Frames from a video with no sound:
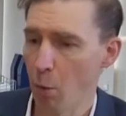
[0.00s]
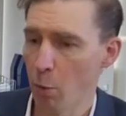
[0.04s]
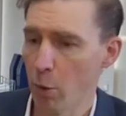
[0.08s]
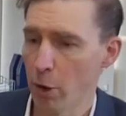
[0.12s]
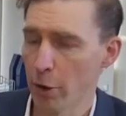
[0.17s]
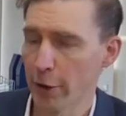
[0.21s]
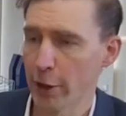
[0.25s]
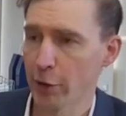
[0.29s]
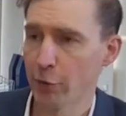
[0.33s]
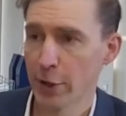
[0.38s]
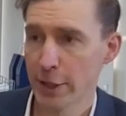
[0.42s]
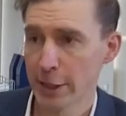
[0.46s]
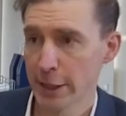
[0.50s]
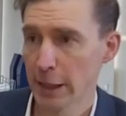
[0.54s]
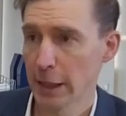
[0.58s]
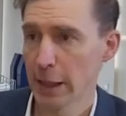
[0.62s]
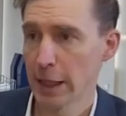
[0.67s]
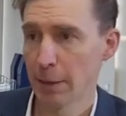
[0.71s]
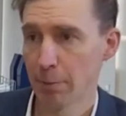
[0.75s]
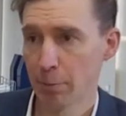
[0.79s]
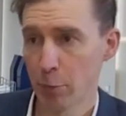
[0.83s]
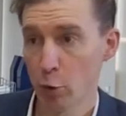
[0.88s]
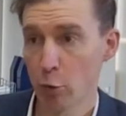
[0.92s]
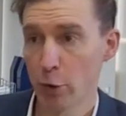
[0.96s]
we're
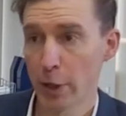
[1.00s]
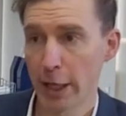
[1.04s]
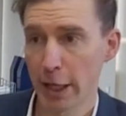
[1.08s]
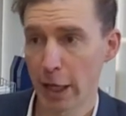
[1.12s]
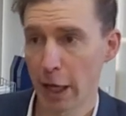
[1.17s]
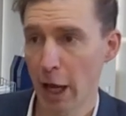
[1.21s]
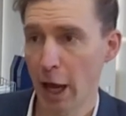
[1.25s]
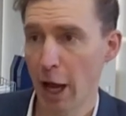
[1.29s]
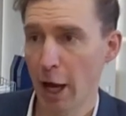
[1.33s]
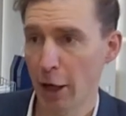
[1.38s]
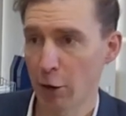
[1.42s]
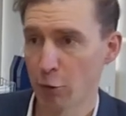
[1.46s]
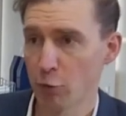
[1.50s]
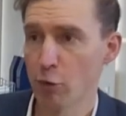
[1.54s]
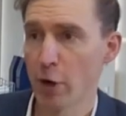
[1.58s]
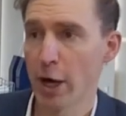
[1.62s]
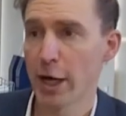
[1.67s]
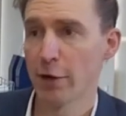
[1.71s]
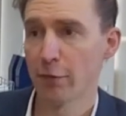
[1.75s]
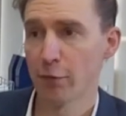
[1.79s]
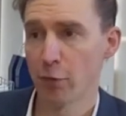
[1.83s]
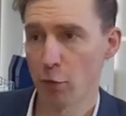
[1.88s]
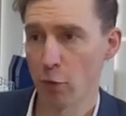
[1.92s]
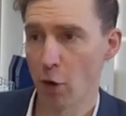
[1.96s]
increasingly building a
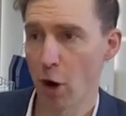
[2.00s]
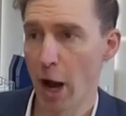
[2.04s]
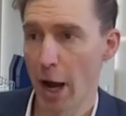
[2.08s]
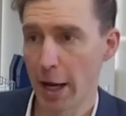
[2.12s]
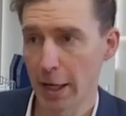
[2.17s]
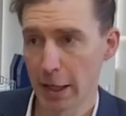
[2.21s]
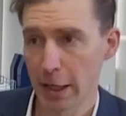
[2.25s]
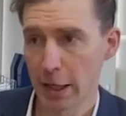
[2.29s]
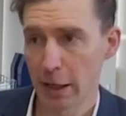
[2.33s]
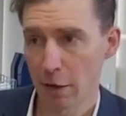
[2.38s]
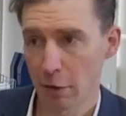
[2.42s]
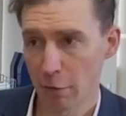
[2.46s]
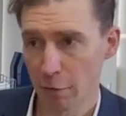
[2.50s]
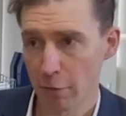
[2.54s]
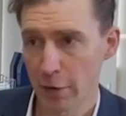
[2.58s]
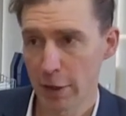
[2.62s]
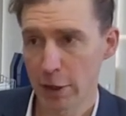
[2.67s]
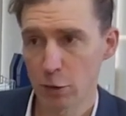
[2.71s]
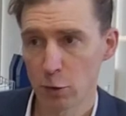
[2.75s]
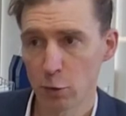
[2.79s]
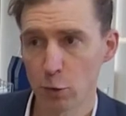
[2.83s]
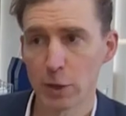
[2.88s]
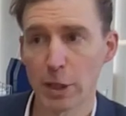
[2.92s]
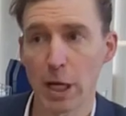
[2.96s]
greater variety of
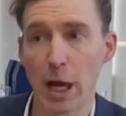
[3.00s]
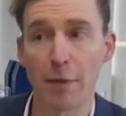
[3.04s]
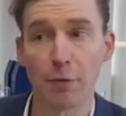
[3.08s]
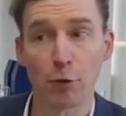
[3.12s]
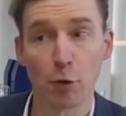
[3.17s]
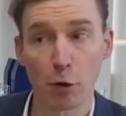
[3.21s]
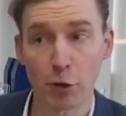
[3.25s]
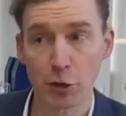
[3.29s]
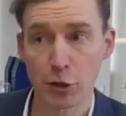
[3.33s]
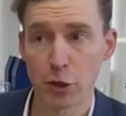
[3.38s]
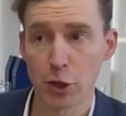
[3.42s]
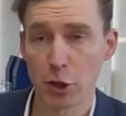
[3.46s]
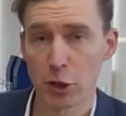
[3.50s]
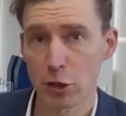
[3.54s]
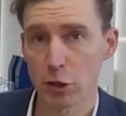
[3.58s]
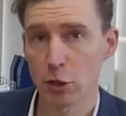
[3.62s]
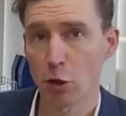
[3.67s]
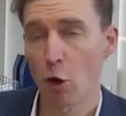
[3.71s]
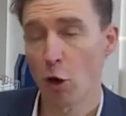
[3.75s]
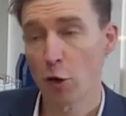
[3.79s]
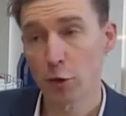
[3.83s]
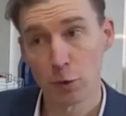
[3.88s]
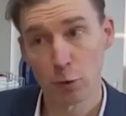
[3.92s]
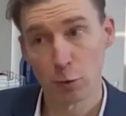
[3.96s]
vessels, and not
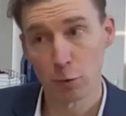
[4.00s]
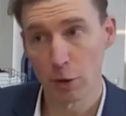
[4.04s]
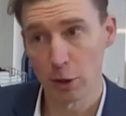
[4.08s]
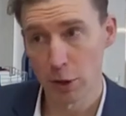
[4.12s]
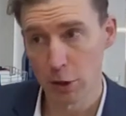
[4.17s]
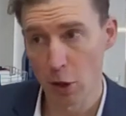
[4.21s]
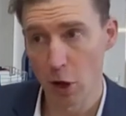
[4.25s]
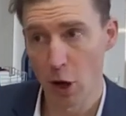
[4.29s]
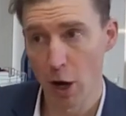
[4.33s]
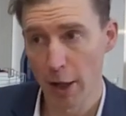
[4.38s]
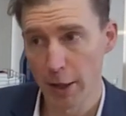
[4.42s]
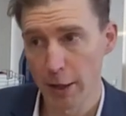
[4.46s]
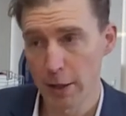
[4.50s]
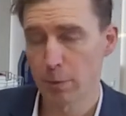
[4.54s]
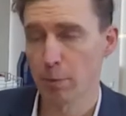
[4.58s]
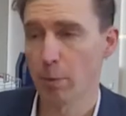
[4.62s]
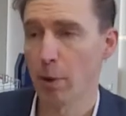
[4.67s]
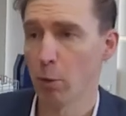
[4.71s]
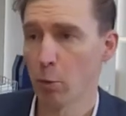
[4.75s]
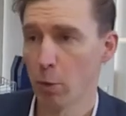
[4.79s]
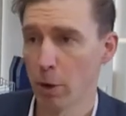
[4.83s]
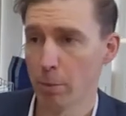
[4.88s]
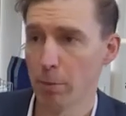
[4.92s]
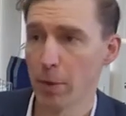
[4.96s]
just Austal designs,
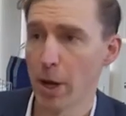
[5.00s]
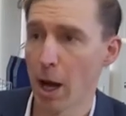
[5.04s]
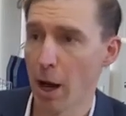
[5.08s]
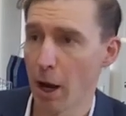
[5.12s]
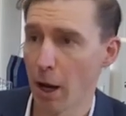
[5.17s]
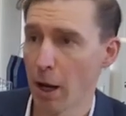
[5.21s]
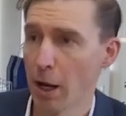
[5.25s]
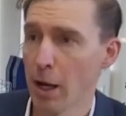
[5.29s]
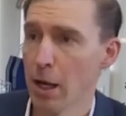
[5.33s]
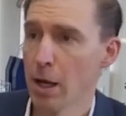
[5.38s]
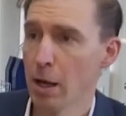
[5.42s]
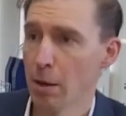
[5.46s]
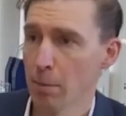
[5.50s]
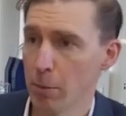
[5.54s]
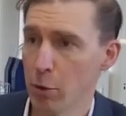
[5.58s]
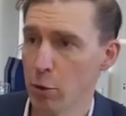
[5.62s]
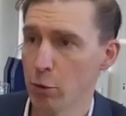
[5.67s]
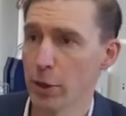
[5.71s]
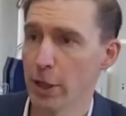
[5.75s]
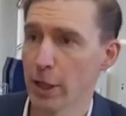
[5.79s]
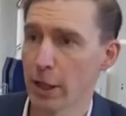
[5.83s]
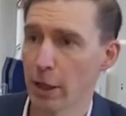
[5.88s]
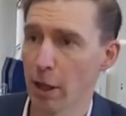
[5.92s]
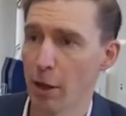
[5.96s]
but we're now
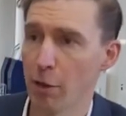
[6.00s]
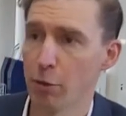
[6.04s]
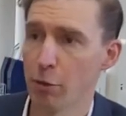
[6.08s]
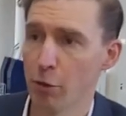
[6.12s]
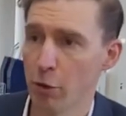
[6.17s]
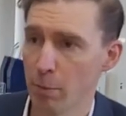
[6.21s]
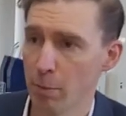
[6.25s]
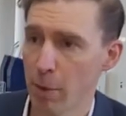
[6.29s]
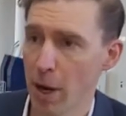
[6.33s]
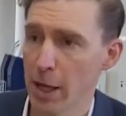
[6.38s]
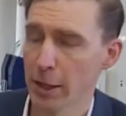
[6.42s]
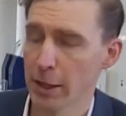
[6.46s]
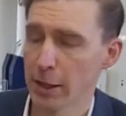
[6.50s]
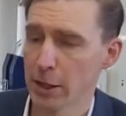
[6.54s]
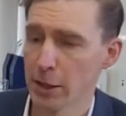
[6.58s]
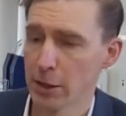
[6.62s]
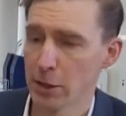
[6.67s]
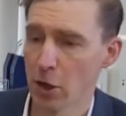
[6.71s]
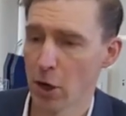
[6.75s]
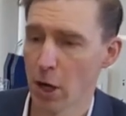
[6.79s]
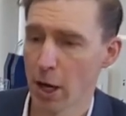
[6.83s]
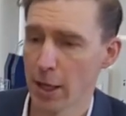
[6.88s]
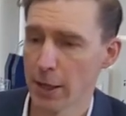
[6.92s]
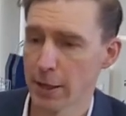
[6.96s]
building third-party
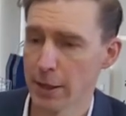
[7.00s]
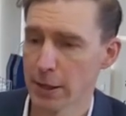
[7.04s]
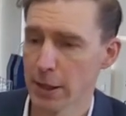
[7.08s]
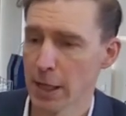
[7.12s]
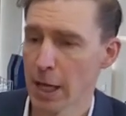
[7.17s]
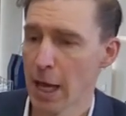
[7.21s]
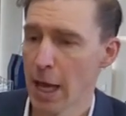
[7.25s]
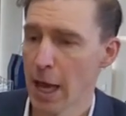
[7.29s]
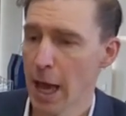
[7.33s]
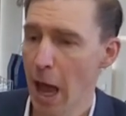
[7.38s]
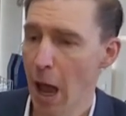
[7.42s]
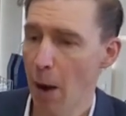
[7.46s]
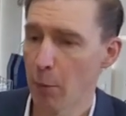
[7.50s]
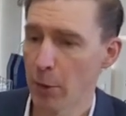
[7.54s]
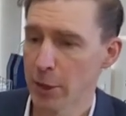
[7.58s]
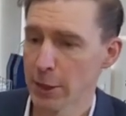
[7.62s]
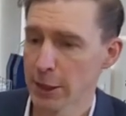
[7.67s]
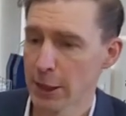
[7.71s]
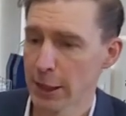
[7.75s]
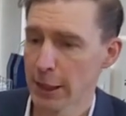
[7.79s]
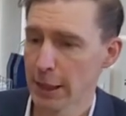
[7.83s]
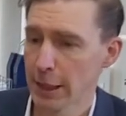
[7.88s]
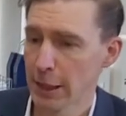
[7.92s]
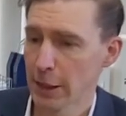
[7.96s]
designs, and we're
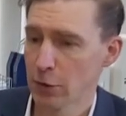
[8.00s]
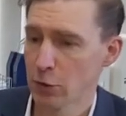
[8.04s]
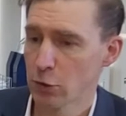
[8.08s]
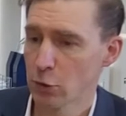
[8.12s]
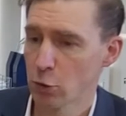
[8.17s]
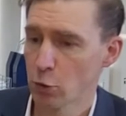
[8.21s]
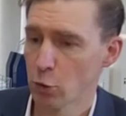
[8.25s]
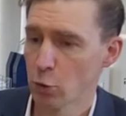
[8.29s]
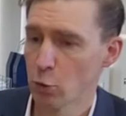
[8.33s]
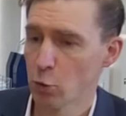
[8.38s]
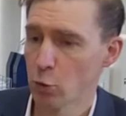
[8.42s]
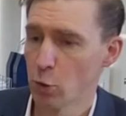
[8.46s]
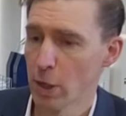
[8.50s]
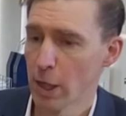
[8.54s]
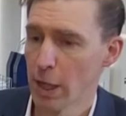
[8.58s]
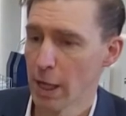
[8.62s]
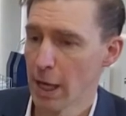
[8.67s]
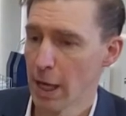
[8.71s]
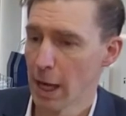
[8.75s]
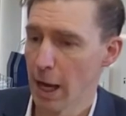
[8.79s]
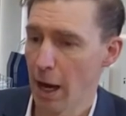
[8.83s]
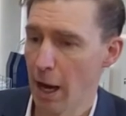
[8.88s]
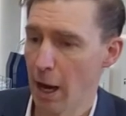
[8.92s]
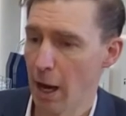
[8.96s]
seeking to
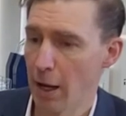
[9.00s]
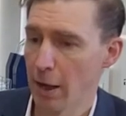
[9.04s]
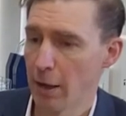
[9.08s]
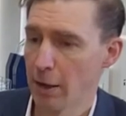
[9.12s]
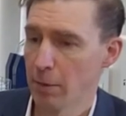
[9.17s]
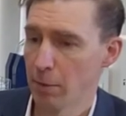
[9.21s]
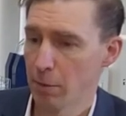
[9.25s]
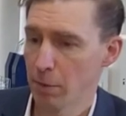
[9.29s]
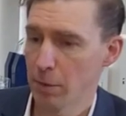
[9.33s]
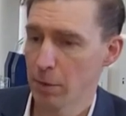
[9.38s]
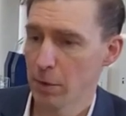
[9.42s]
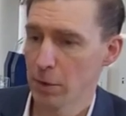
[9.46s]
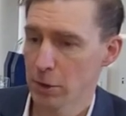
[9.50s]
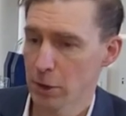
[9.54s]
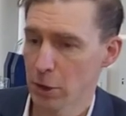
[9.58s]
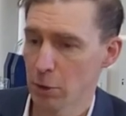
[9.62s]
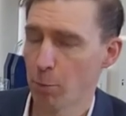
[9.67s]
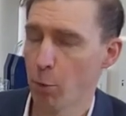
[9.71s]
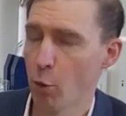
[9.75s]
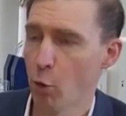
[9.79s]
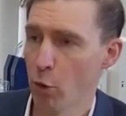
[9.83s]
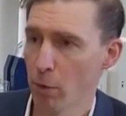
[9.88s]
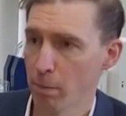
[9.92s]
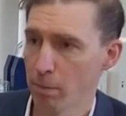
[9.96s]

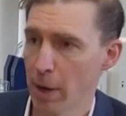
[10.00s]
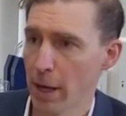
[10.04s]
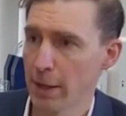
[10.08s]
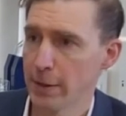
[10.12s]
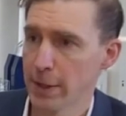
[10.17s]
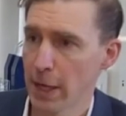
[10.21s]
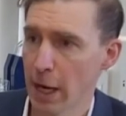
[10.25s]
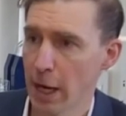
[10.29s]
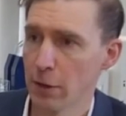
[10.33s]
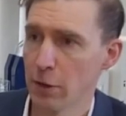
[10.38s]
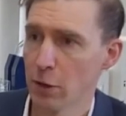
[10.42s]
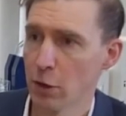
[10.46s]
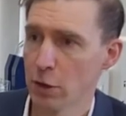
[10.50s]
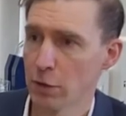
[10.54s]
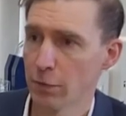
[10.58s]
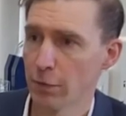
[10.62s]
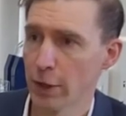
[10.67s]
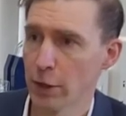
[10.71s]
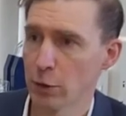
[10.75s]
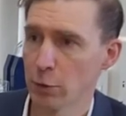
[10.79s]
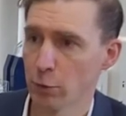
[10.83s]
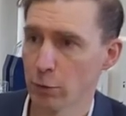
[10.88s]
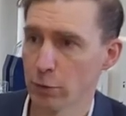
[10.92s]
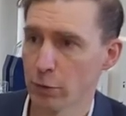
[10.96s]
support and maintain those
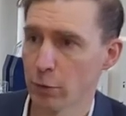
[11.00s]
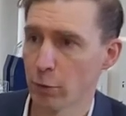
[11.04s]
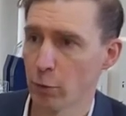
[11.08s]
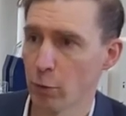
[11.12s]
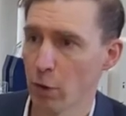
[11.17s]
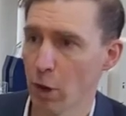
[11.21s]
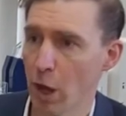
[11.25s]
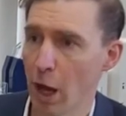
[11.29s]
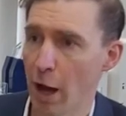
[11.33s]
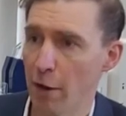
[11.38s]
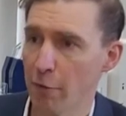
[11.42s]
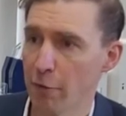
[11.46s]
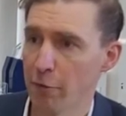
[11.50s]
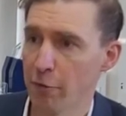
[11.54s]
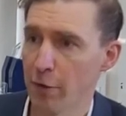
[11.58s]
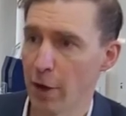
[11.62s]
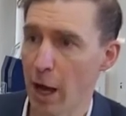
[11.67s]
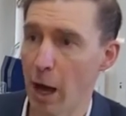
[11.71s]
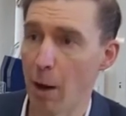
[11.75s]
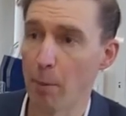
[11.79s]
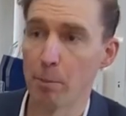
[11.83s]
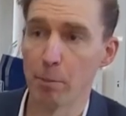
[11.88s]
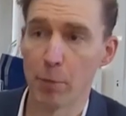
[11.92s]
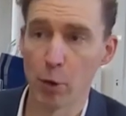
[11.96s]
vessels through life,
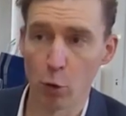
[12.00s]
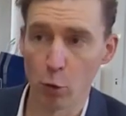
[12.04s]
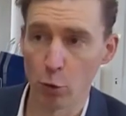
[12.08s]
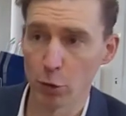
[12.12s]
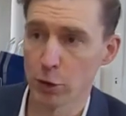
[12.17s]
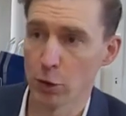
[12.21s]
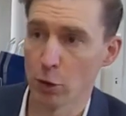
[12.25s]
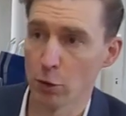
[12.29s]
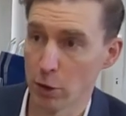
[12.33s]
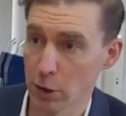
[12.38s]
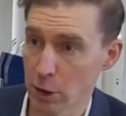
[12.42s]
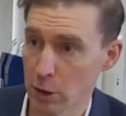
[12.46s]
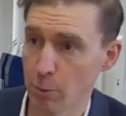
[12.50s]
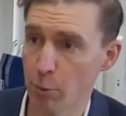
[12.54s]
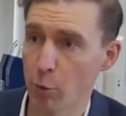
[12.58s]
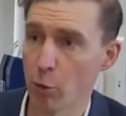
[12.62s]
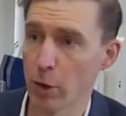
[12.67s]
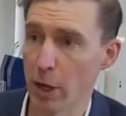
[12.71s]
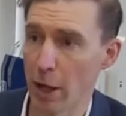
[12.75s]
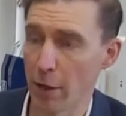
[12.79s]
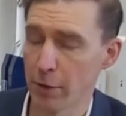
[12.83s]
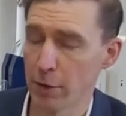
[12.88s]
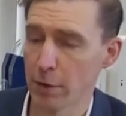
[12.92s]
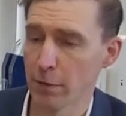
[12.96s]
but also to
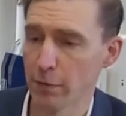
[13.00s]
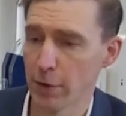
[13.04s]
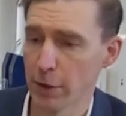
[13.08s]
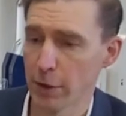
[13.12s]
support other